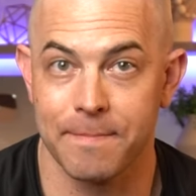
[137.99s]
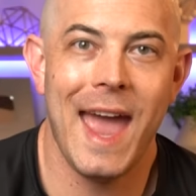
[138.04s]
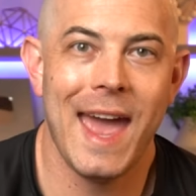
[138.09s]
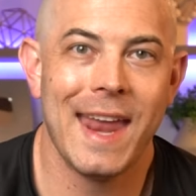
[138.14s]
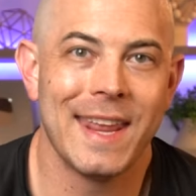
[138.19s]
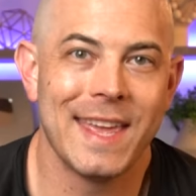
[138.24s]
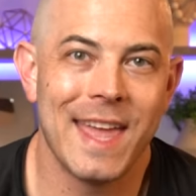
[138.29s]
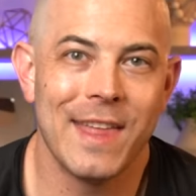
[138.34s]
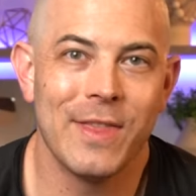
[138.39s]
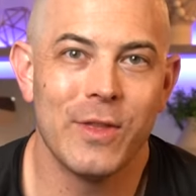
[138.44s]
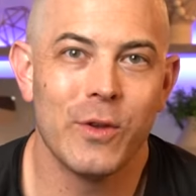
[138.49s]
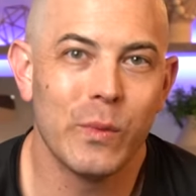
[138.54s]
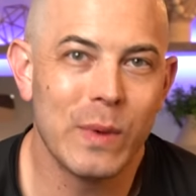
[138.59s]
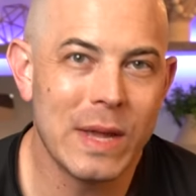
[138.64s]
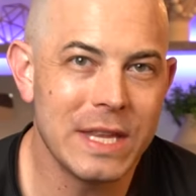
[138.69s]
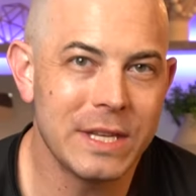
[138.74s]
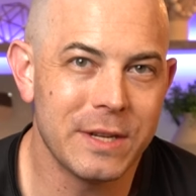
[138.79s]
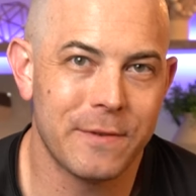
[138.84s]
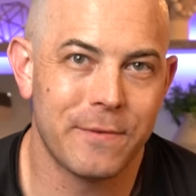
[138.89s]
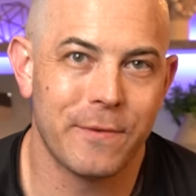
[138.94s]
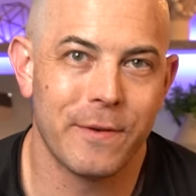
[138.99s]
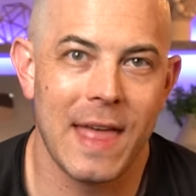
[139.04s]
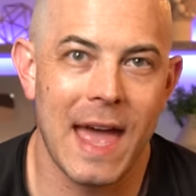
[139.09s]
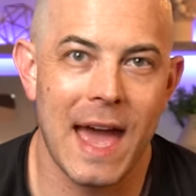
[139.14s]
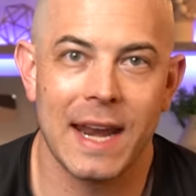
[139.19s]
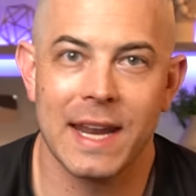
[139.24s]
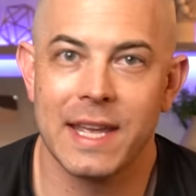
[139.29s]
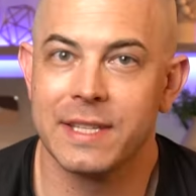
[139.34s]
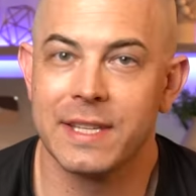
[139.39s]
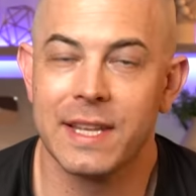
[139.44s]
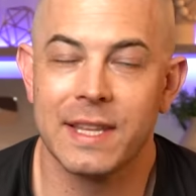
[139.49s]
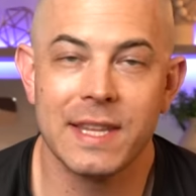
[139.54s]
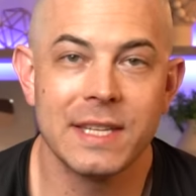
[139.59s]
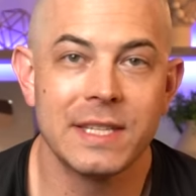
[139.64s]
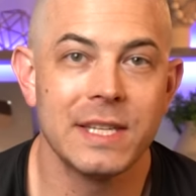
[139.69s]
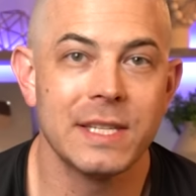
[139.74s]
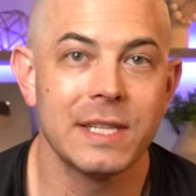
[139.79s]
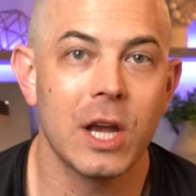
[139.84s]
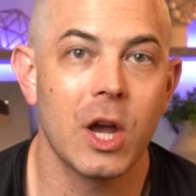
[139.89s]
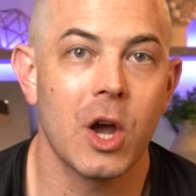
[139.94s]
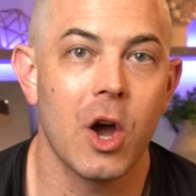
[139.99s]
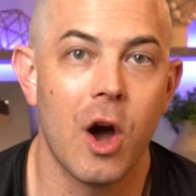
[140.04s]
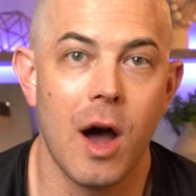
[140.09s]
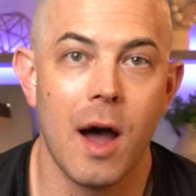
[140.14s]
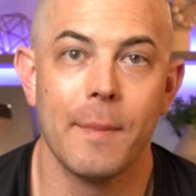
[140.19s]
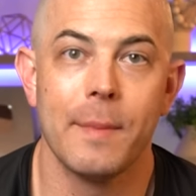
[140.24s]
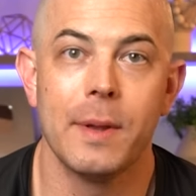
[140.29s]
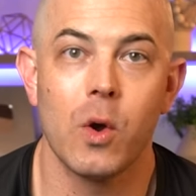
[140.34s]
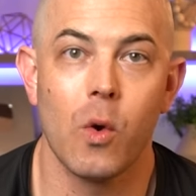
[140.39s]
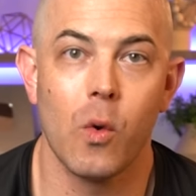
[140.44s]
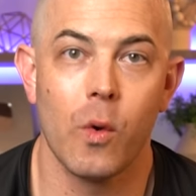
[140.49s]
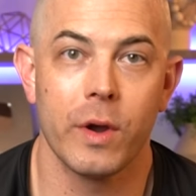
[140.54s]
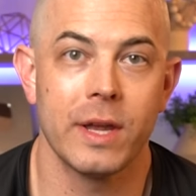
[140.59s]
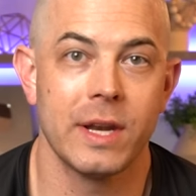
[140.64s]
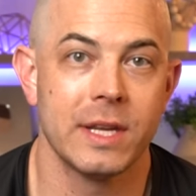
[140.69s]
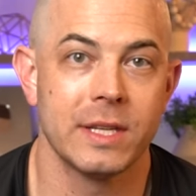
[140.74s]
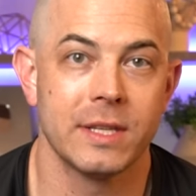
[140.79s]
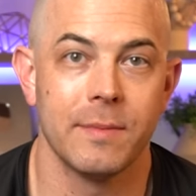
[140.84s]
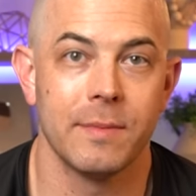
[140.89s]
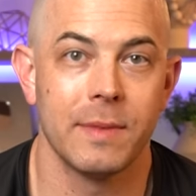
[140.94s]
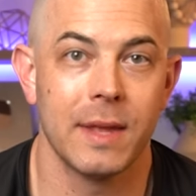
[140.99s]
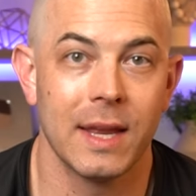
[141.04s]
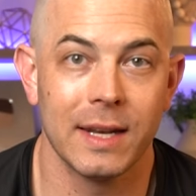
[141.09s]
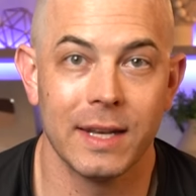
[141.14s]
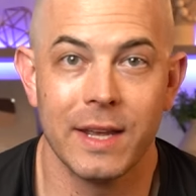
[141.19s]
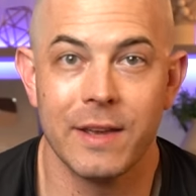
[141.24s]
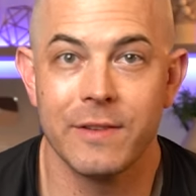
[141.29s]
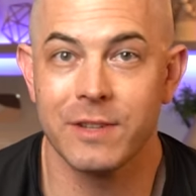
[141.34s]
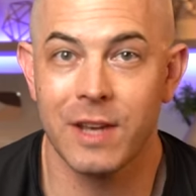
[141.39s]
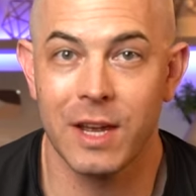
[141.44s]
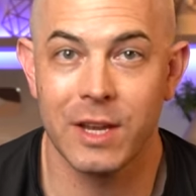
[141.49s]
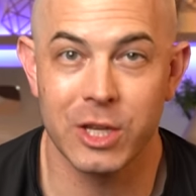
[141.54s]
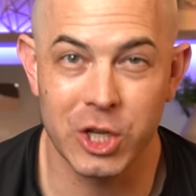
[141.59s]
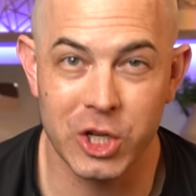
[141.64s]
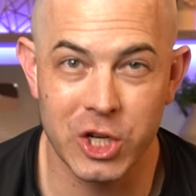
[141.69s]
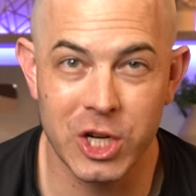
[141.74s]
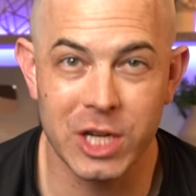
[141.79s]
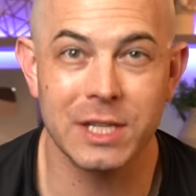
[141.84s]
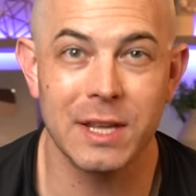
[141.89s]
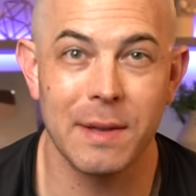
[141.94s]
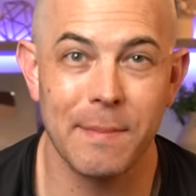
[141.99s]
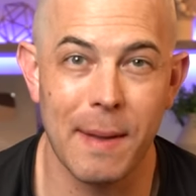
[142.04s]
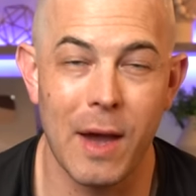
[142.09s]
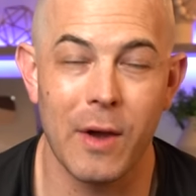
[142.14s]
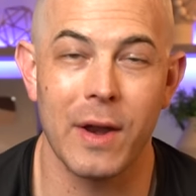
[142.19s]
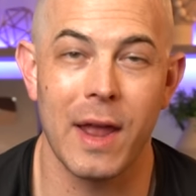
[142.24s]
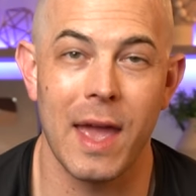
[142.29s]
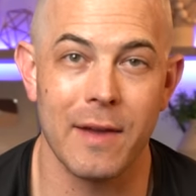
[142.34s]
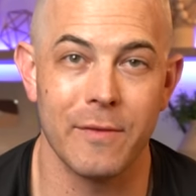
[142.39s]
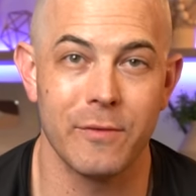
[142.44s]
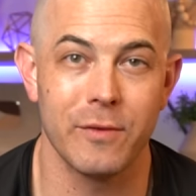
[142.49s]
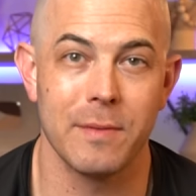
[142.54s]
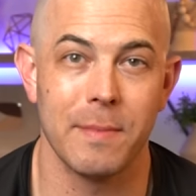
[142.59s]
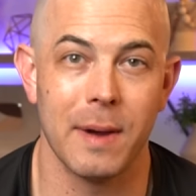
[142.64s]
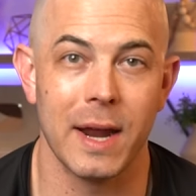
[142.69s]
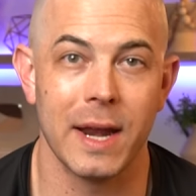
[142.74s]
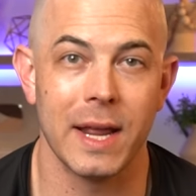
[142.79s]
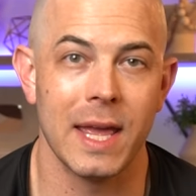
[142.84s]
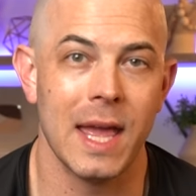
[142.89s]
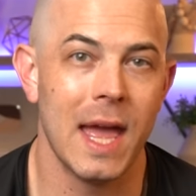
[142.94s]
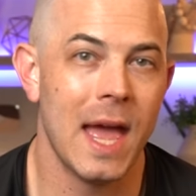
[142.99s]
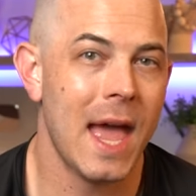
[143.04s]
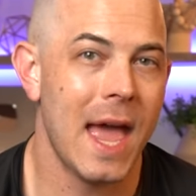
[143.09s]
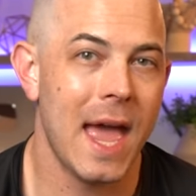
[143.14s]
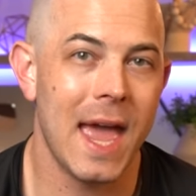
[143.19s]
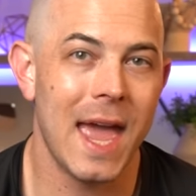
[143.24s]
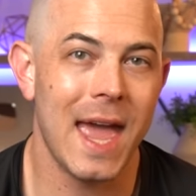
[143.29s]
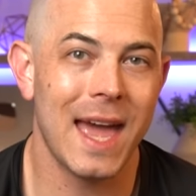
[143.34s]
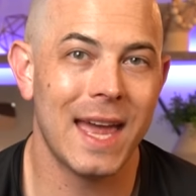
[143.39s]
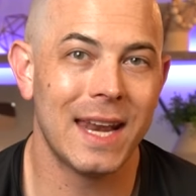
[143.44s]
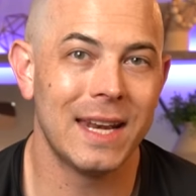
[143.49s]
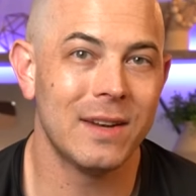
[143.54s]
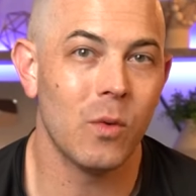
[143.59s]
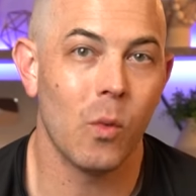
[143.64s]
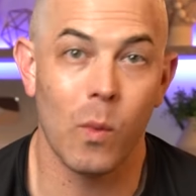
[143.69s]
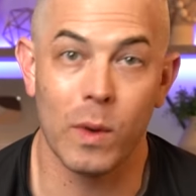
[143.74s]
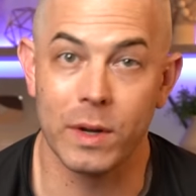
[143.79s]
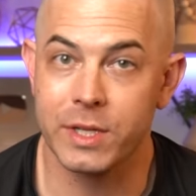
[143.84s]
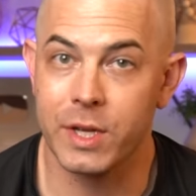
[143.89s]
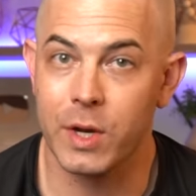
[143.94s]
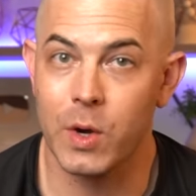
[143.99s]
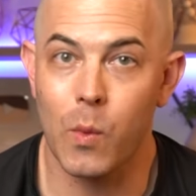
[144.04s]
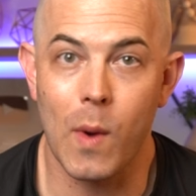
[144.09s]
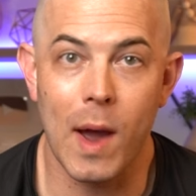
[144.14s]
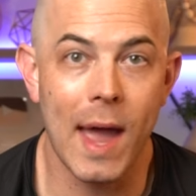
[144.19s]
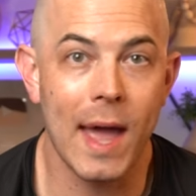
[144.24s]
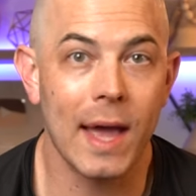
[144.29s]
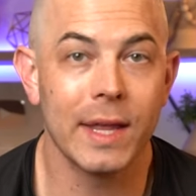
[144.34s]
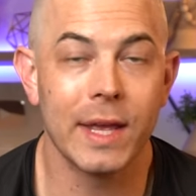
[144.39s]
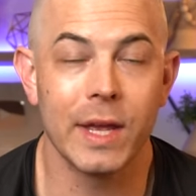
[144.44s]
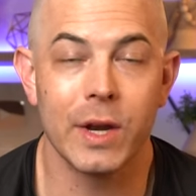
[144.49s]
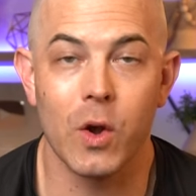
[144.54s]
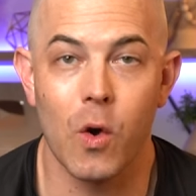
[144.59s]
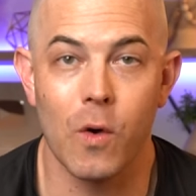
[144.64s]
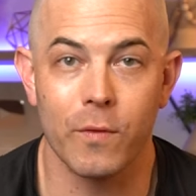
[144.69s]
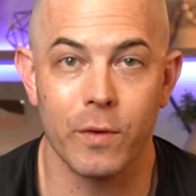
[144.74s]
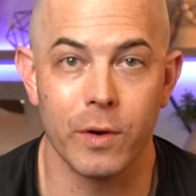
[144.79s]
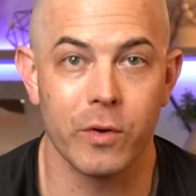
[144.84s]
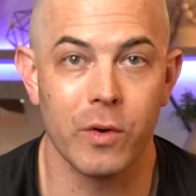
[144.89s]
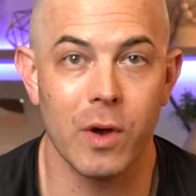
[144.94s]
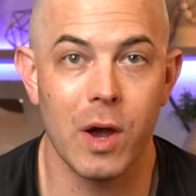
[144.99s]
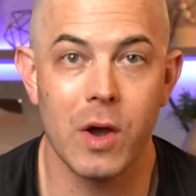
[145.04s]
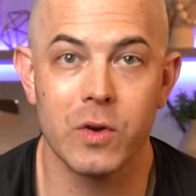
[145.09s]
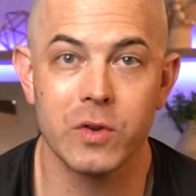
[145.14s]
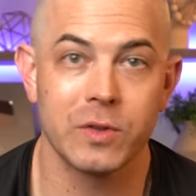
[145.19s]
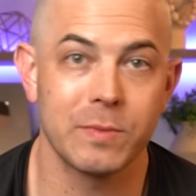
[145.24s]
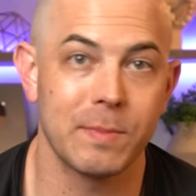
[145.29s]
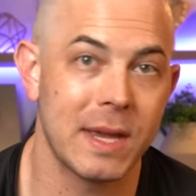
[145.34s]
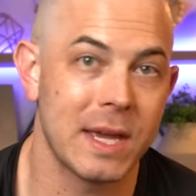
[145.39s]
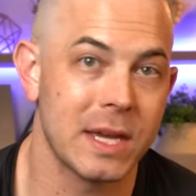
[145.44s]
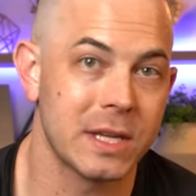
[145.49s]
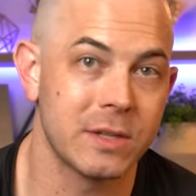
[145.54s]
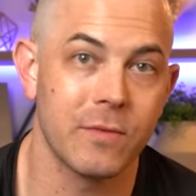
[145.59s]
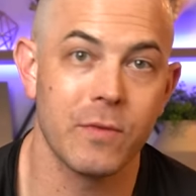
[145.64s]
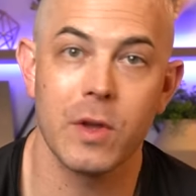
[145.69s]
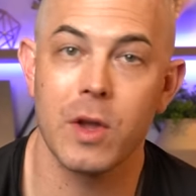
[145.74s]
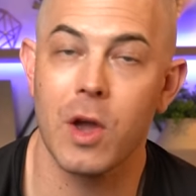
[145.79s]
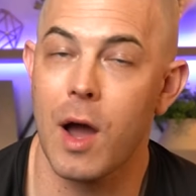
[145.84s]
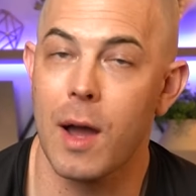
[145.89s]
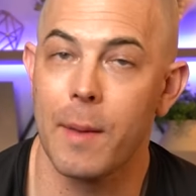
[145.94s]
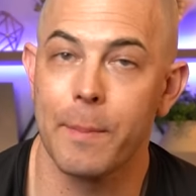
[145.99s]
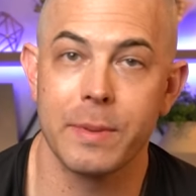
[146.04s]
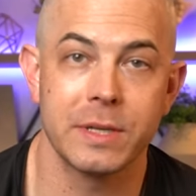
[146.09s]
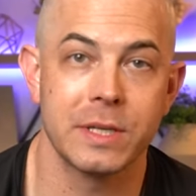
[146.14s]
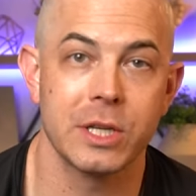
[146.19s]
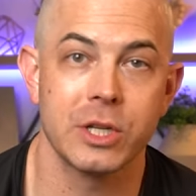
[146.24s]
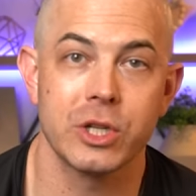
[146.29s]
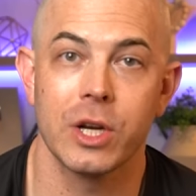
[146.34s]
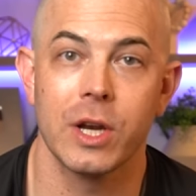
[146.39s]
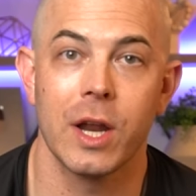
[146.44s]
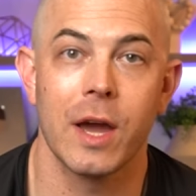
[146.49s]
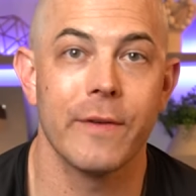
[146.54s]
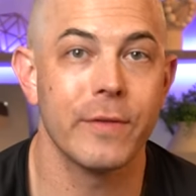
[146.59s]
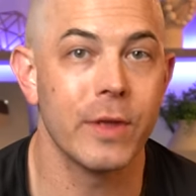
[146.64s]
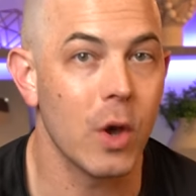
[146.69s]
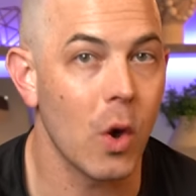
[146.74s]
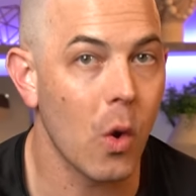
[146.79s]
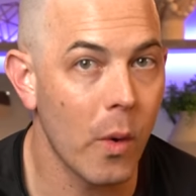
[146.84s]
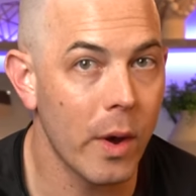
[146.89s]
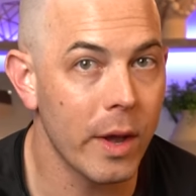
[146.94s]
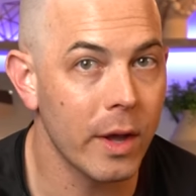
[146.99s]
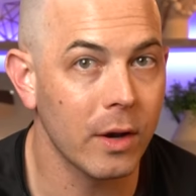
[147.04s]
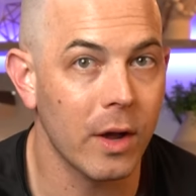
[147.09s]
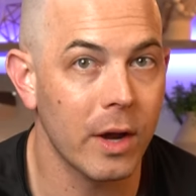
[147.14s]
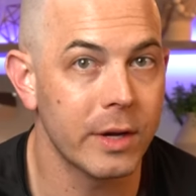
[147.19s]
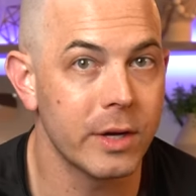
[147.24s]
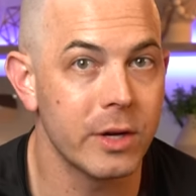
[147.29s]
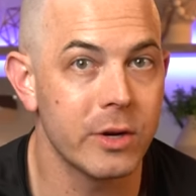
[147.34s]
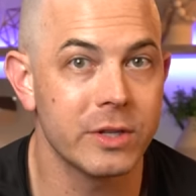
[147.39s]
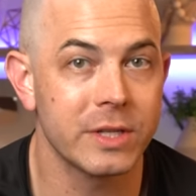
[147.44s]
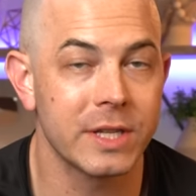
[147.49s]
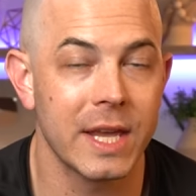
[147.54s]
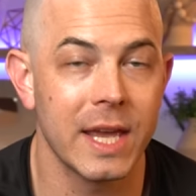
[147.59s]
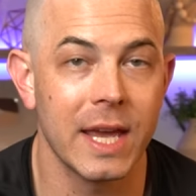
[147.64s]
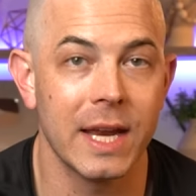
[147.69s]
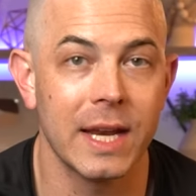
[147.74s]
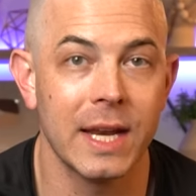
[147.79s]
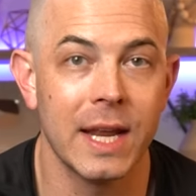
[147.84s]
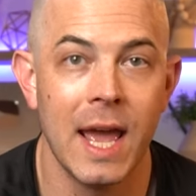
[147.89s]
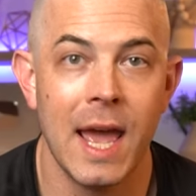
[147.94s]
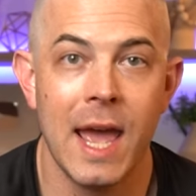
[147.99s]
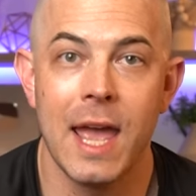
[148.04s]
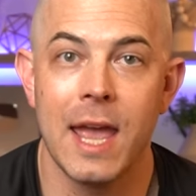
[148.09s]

And again, the reason for that is that this is a common organism that lives on just about everybody, and once in a while it overgrows because of the composition of the oil on your skin.